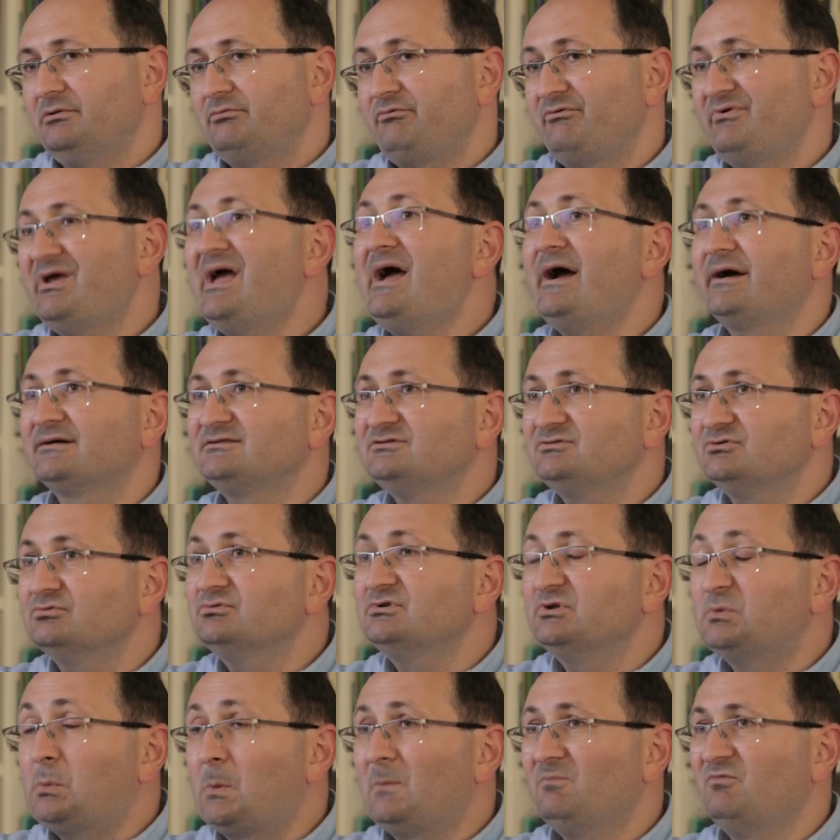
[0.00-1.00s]
react to
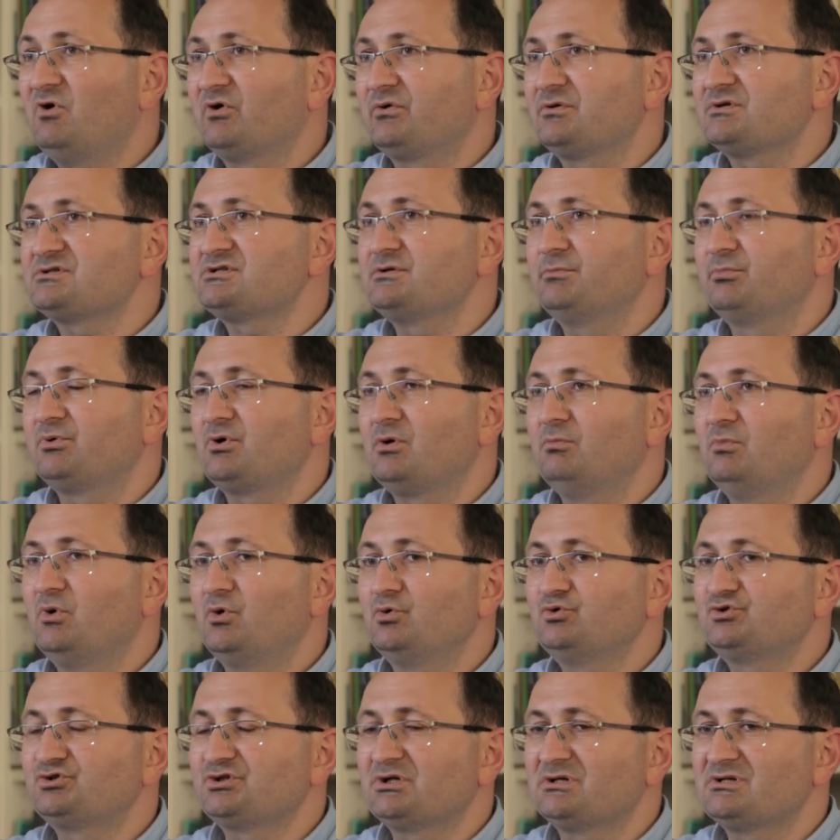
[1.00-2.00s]
democracy
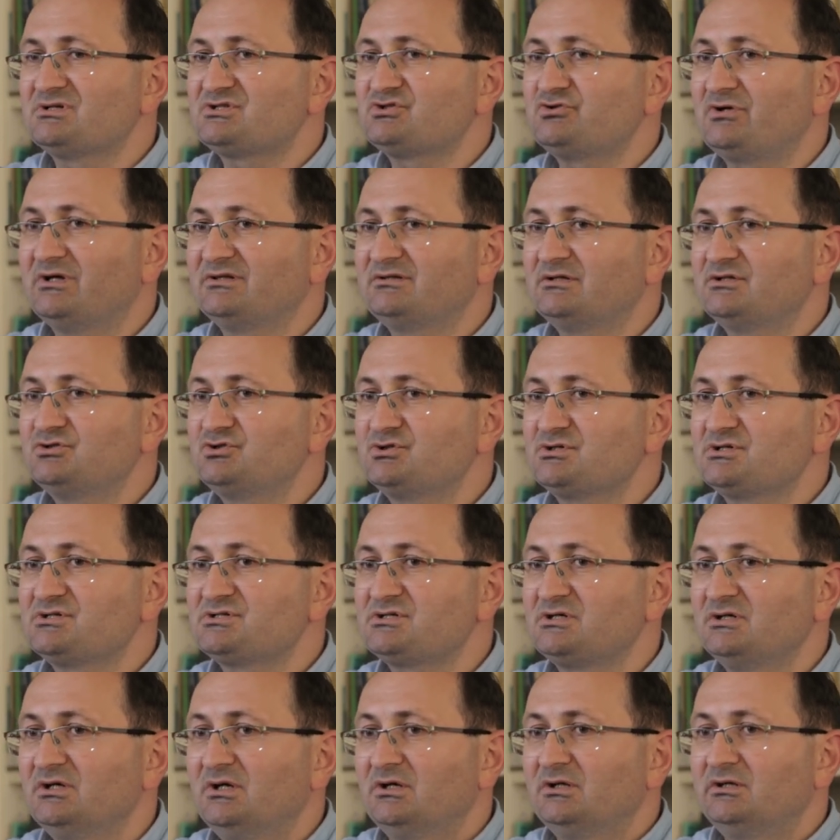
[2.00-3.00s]
promotion
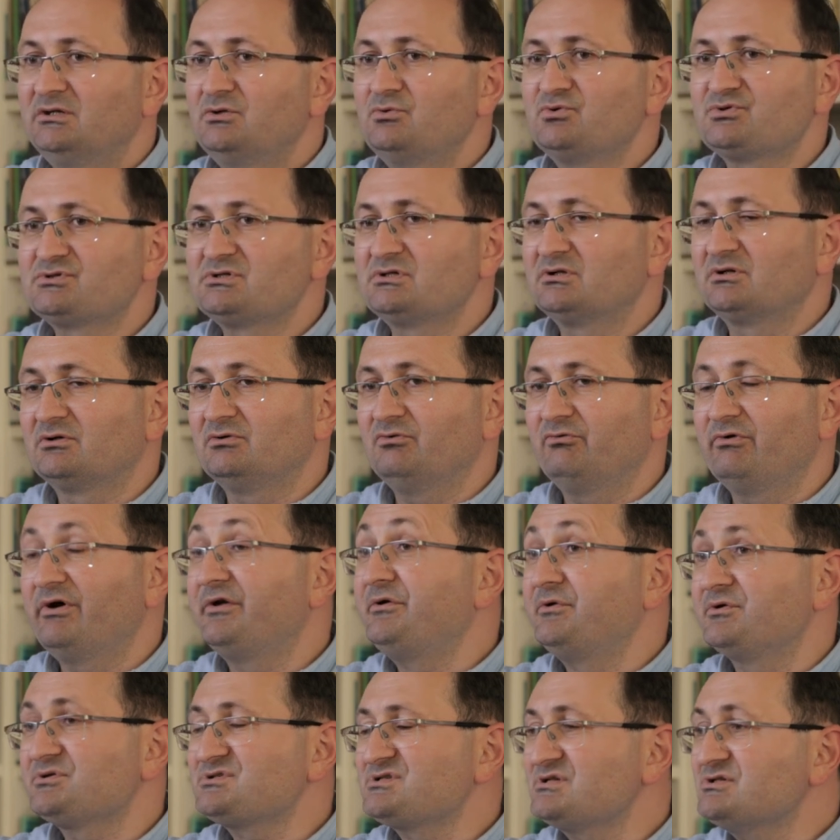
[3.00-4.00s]
strategies using
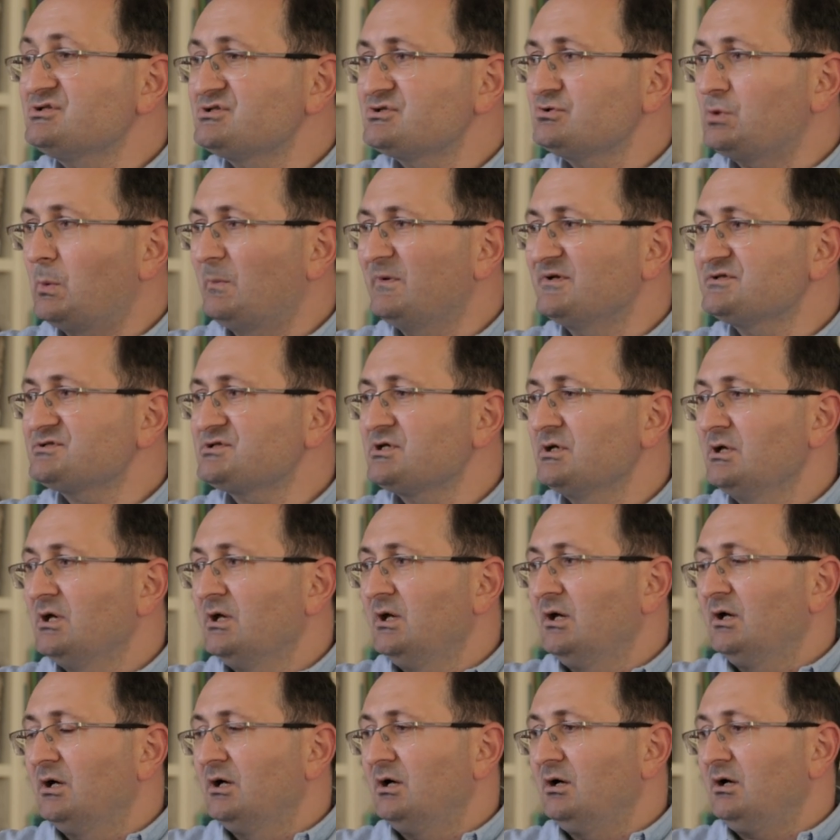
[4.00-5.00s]
various instruments.
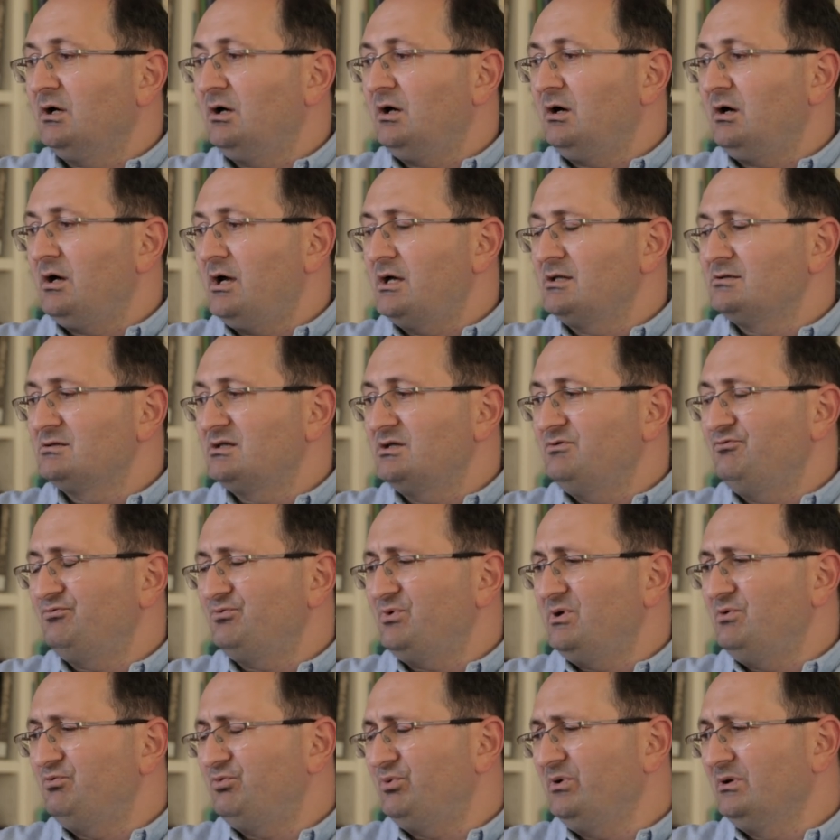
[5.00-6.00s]
And
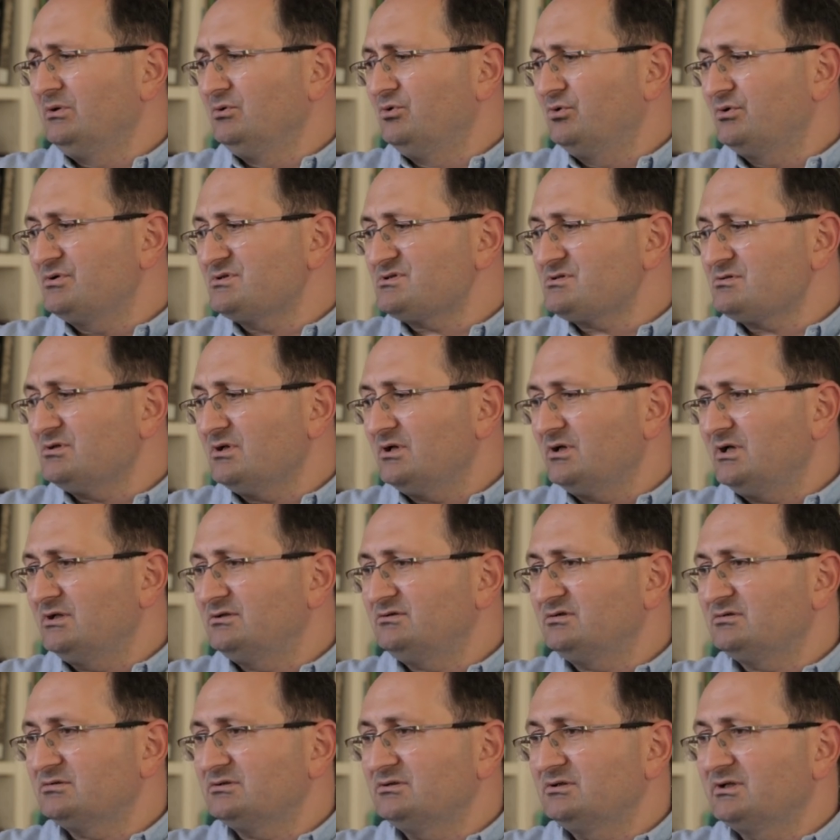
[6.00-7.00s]
if we look
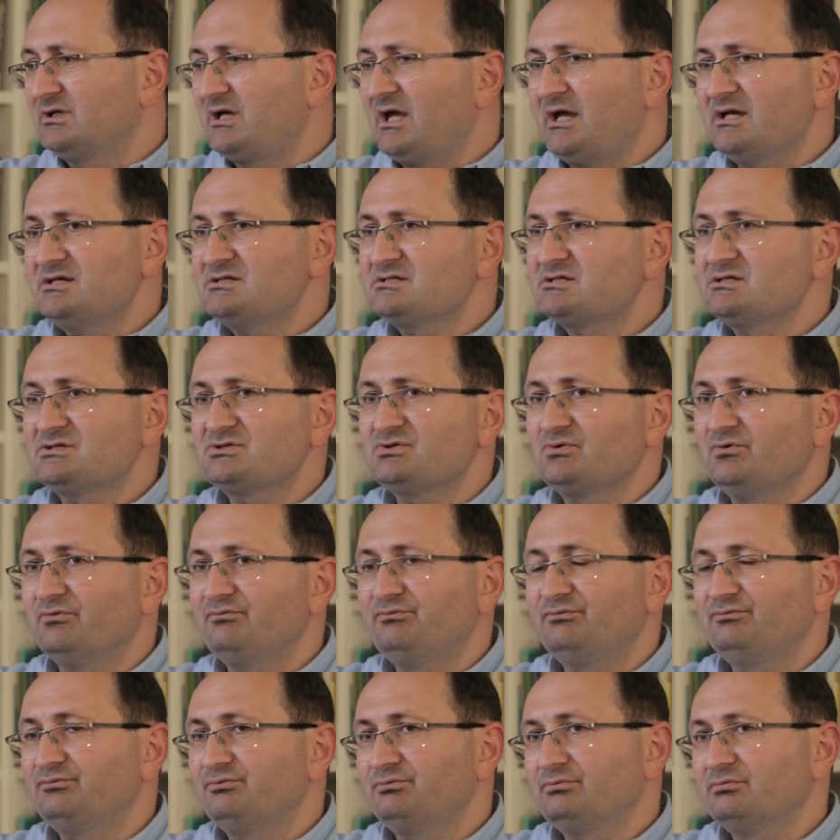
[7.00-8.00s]
at the cases
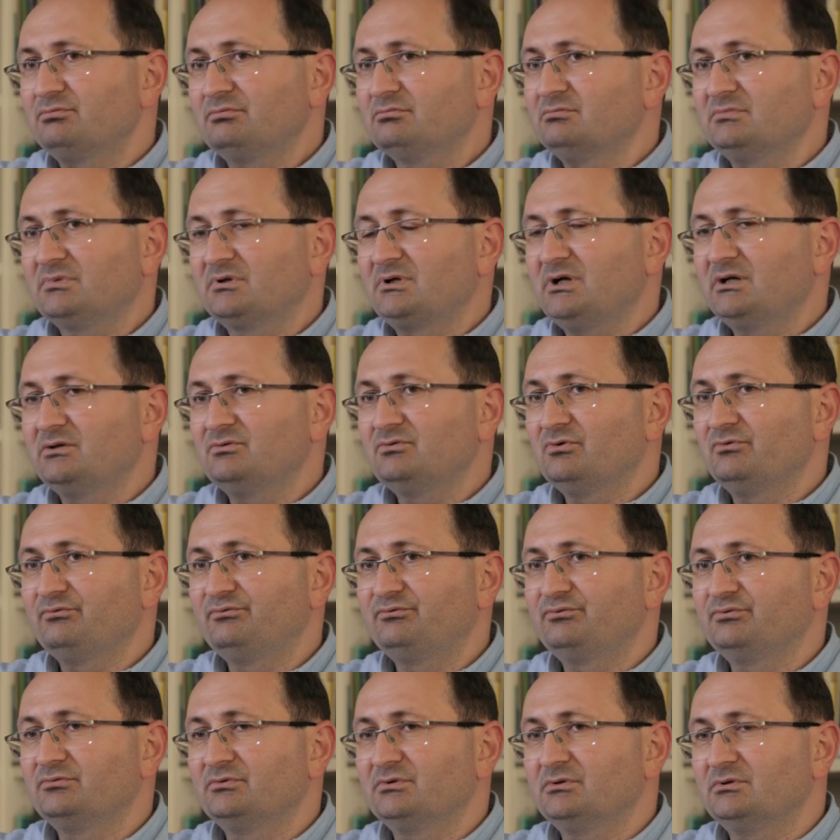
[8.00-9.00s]
of kind
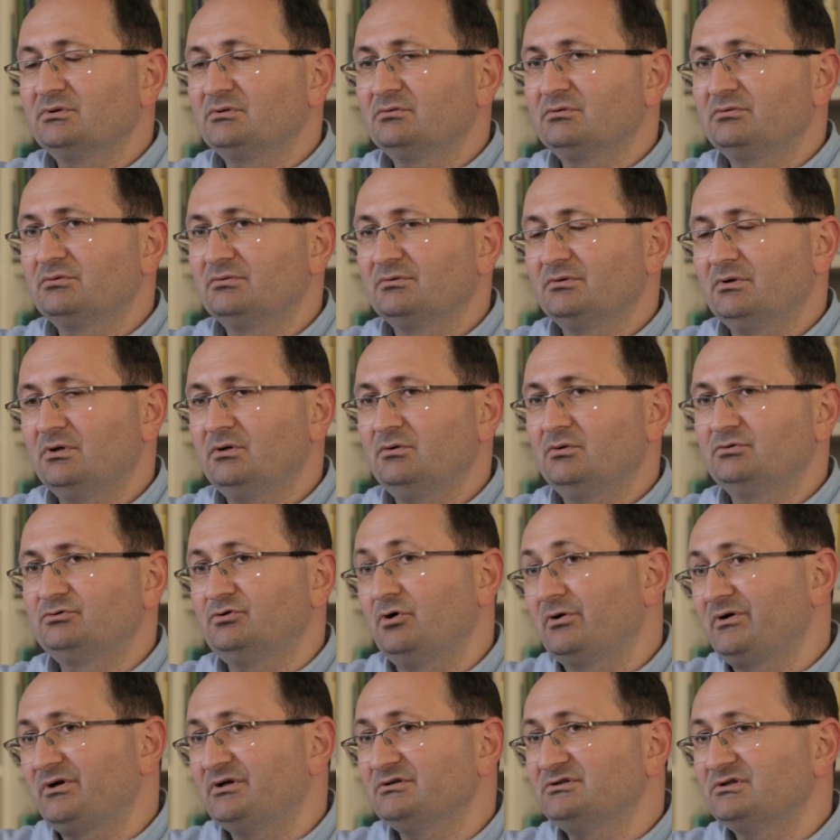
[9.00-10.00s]
of
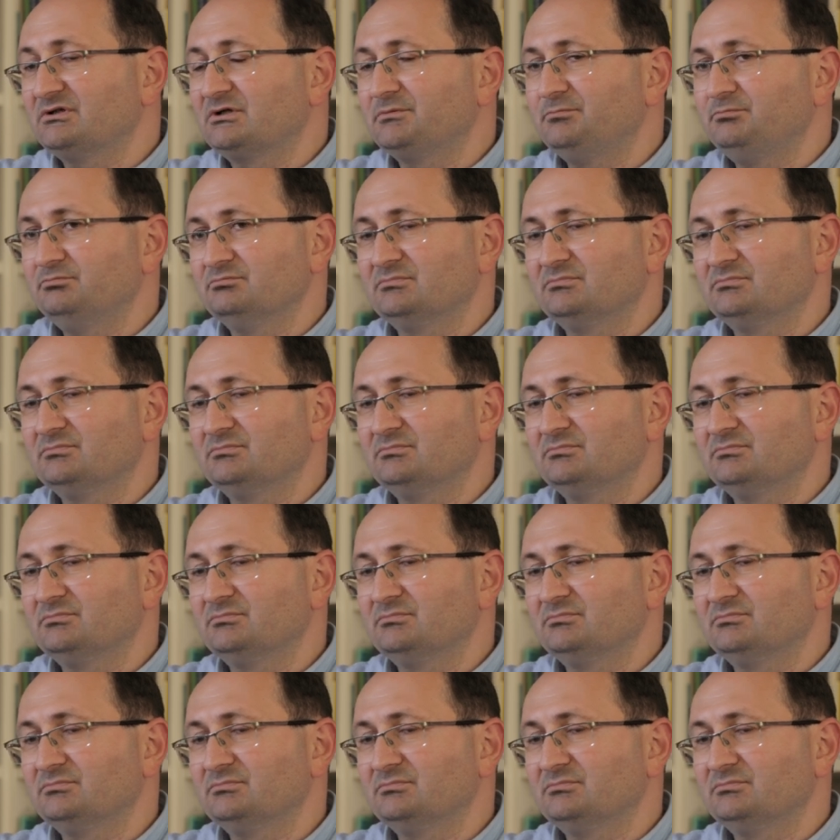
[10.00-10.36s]
autocratic